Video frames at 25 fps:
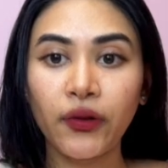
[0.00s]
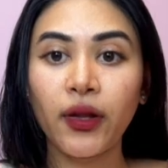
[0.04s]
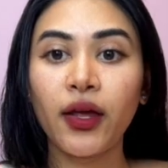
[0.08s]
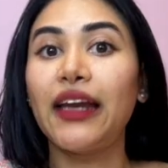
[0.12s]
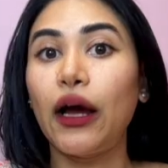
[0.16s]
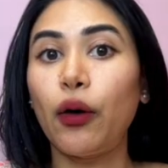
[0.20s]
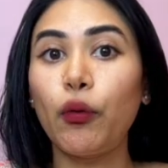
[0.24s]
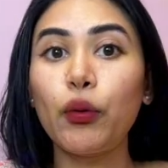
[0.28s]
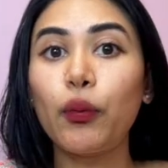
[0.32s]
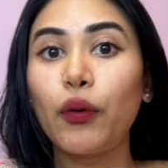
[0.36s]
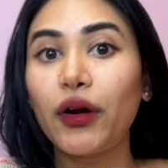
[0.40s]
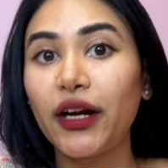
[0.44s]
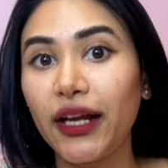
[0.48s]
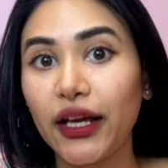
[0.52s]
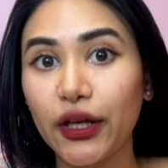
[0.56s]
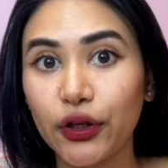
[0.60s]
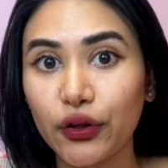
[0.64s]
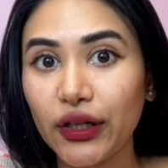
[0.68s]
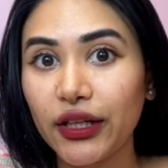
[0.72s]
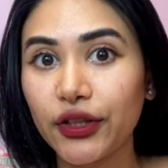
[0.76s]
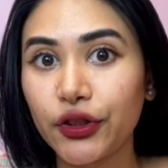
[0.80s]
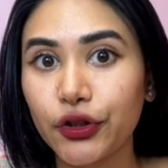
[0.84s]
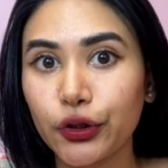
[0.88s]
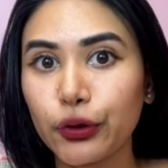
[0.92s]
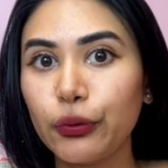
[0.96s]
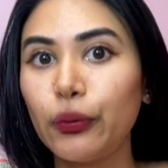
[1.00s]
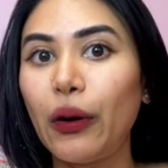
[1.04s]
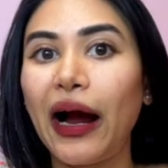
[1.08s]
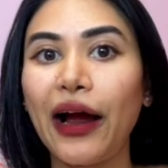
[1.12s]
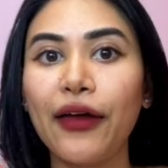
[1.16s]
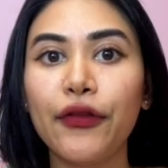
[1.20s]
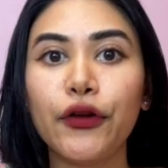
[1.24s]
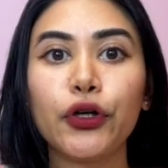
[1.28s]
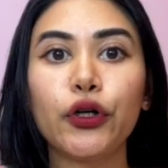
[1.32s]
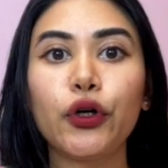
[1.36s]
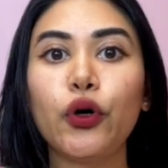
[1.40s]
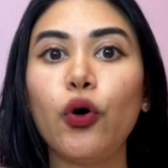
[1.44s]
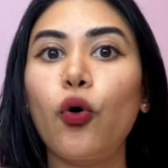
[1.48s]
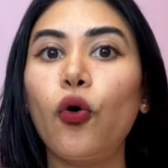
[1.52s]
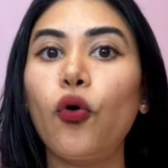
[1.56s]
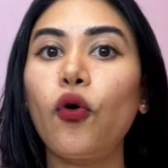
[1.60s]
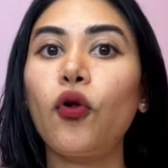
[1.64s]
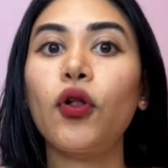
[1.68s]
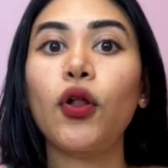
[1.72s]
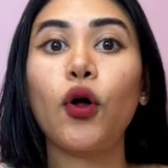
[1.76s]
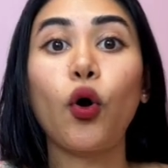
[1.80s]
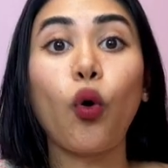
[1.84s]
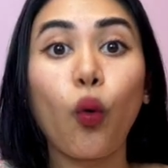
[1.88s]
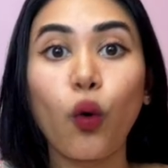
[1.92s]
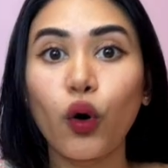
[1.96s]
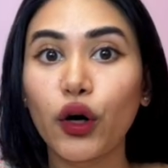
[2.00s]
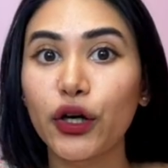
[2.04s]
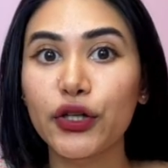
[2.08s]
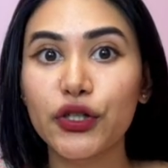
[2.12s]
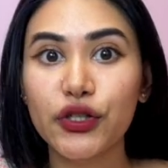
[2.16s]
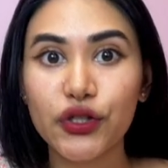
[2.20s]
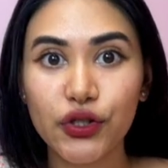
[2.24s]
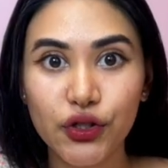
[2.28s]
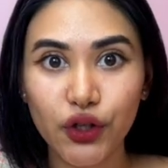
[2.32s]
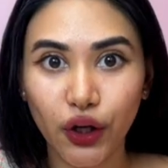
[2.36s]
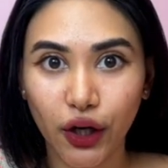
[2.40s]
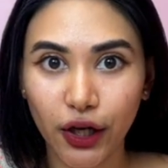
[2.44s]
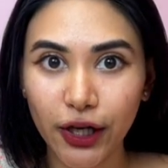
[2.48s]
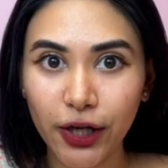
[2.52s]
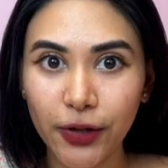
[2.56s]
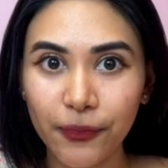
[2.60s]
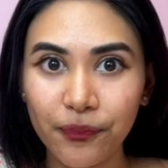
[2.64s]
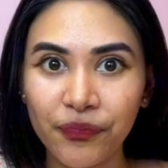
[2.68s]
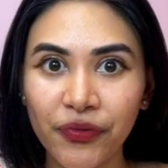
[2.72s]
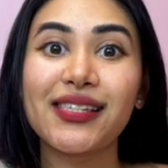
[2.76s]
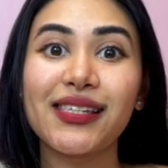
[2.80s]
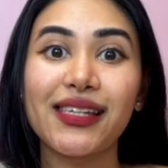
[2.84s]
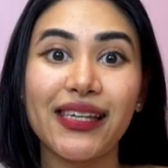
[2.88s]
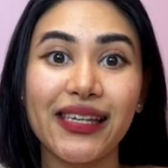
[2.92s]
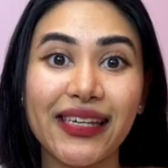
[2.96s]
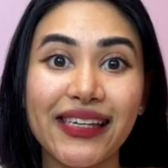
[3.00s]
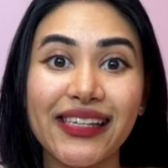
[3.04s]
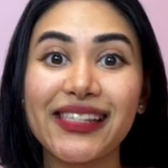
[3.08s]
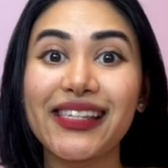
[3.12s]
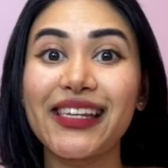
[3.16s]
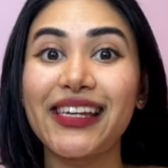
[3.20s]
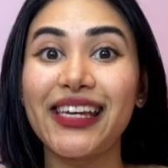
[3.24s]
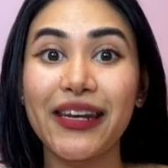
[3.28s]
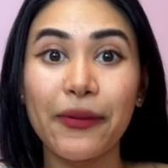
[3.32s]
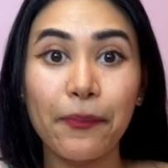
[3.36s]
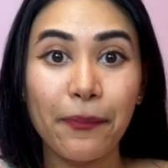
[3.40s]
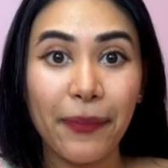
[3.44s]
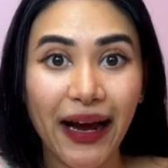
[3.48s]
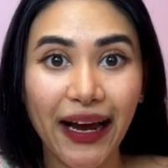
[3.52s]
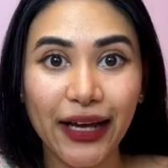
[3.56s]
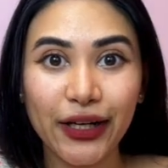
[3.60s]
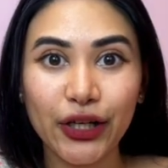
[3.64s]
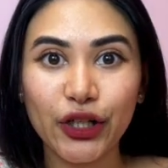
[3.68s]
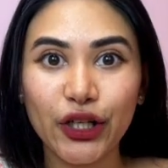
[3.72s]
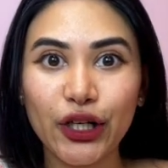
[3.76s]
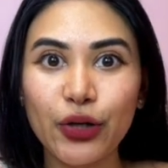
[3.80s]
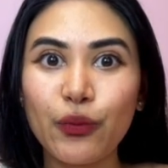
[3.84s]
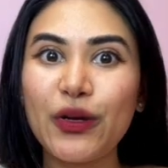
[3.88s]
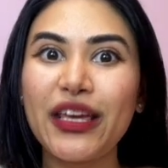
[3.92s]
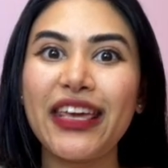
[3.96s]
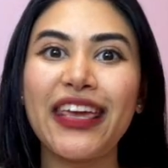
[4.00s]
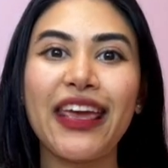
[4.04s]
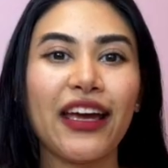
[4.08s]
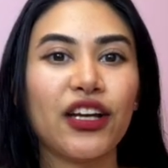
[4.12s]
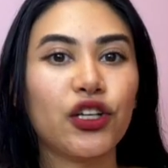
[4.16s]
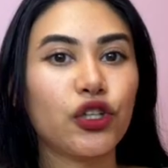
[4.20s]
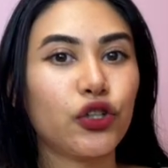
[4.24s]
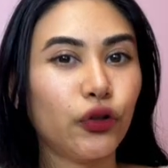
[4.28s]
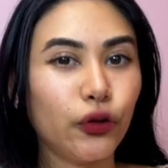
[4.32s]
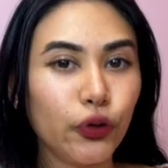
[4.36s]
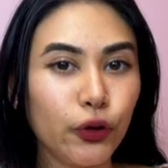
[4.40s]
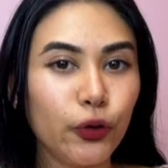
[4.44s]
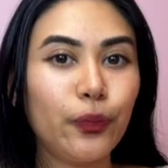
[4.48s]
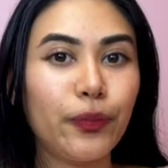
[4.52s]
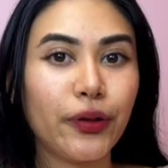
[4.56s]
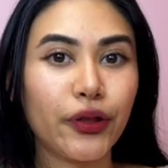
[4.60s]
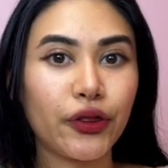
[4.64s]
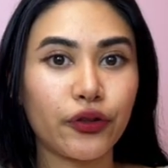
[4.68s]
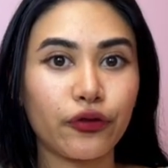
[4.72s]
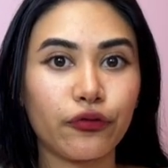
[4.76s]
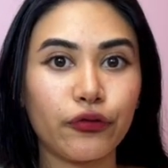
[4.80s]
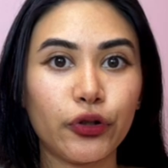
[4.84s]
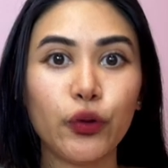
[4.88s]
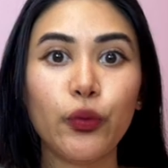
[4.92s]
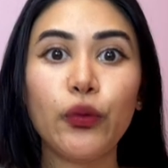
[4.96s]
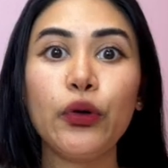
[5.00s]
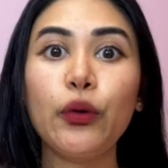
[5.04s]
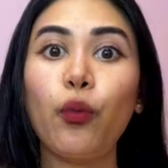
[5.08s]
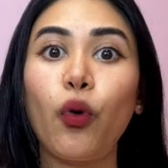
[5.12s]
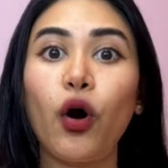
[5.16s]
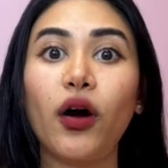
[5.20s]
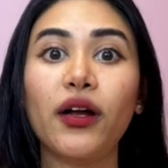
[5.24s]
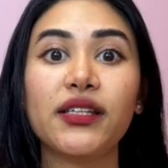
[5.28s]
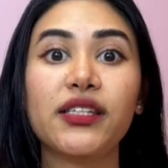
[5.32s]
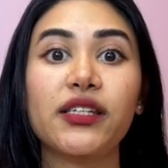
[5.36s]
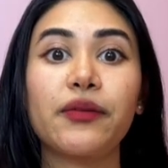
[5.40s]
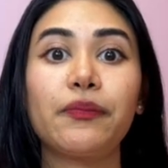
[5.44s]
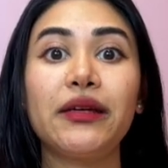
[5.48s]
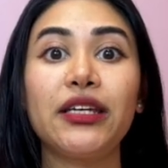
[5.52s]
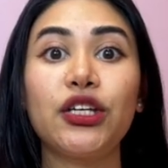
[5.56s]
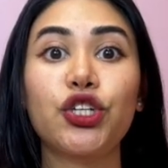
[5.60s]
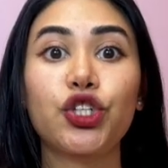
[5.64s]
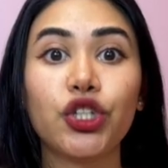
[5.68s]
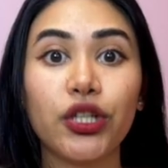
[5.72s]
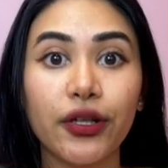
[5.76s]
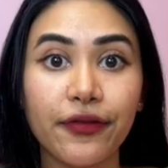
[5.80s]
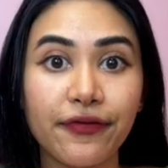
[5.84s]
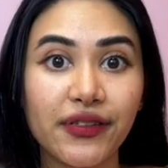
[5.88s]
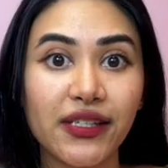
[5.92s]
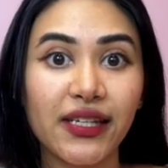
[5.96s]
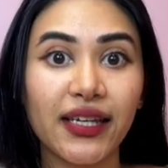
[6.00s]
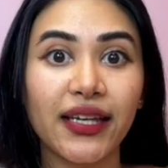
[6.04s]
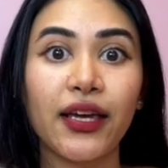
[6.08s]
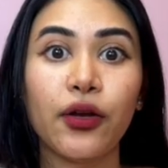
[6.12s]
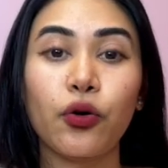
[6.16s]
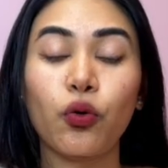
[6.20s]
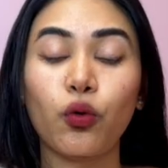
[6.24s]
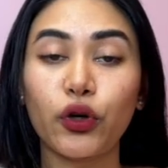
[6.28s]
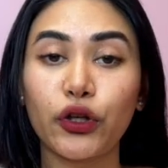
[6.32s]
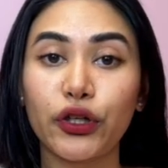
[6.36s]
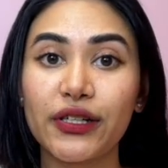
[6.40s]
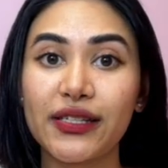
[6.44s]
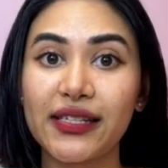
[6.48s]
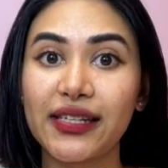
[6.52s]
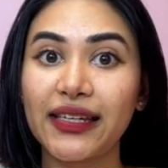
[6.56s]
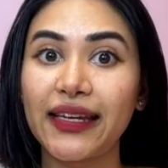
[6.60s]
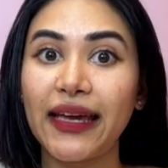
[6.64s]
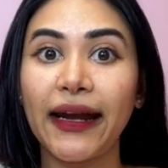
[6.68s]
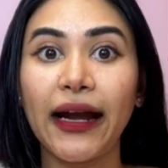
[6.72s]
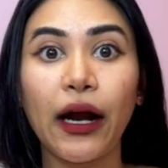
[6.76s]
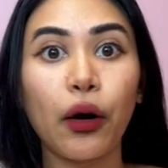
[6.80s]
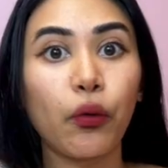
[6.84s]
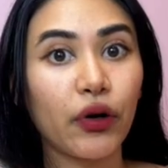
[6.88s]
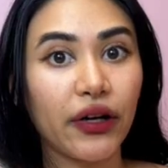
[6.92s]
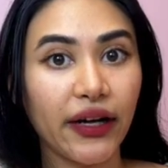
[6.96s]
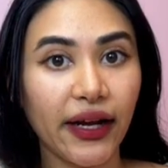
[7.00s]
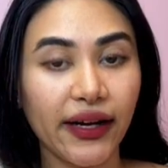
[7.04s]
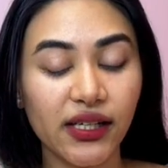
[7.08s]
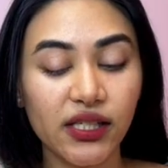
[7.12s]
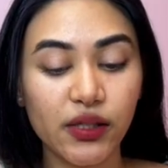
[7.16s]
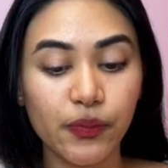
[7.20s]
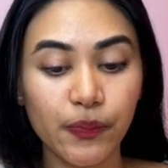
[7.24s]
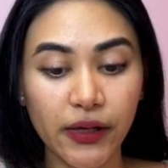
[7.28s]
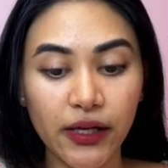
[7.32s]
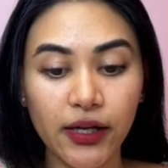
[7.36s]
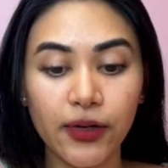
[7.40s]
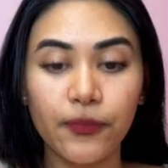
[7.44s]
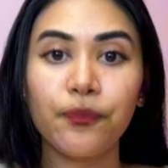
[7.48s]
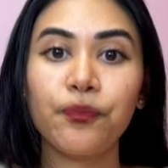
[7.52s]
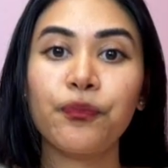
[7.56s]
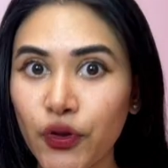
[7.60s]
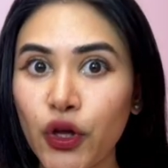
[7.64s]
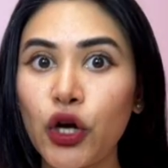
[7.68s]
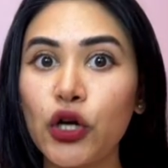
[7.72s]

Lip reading: Now we want to iterate through either goal or start. It is in binary, we can't loop through, we want to be shifting in order to get our next bit.